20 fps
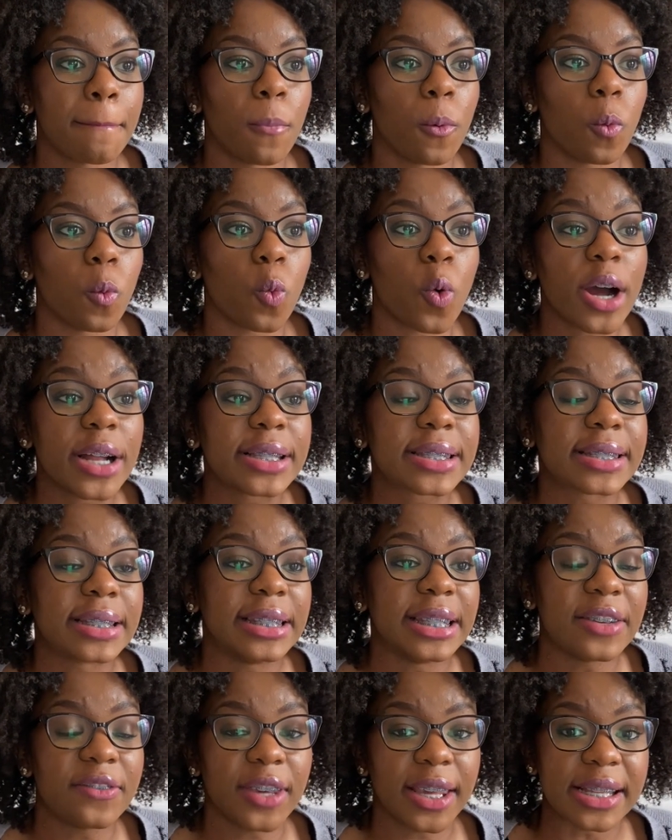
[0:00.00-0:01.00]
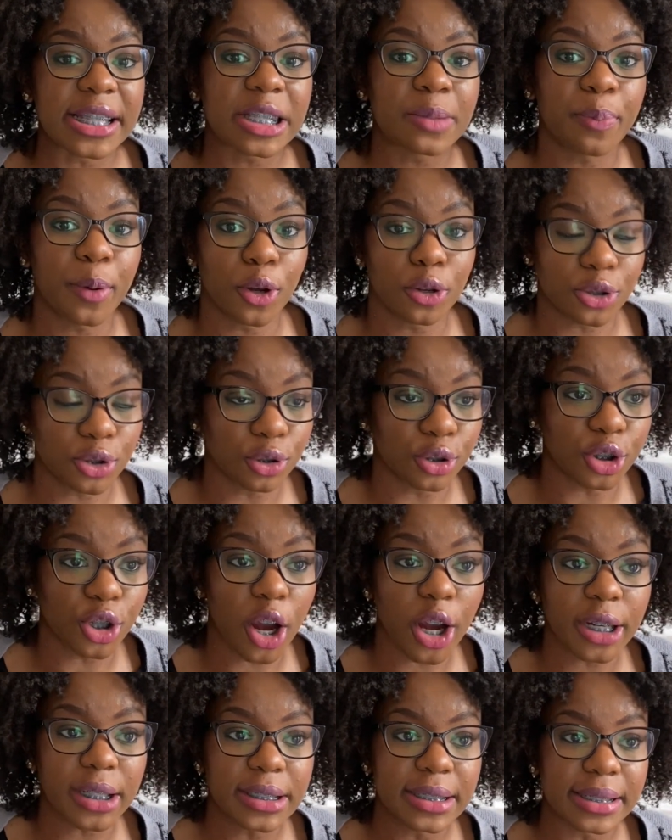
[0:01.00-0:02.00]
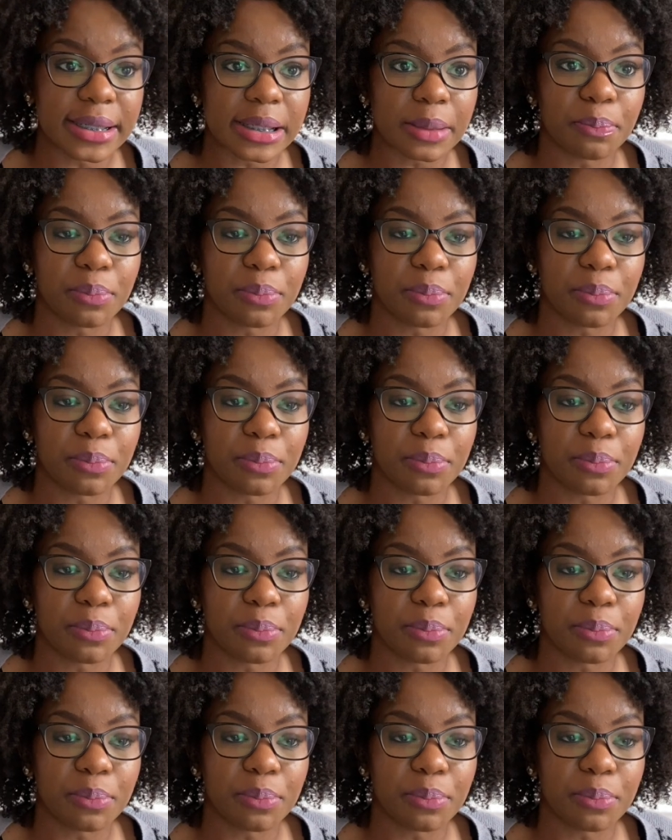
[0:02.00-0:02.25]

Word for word: once living in spiritual darkness,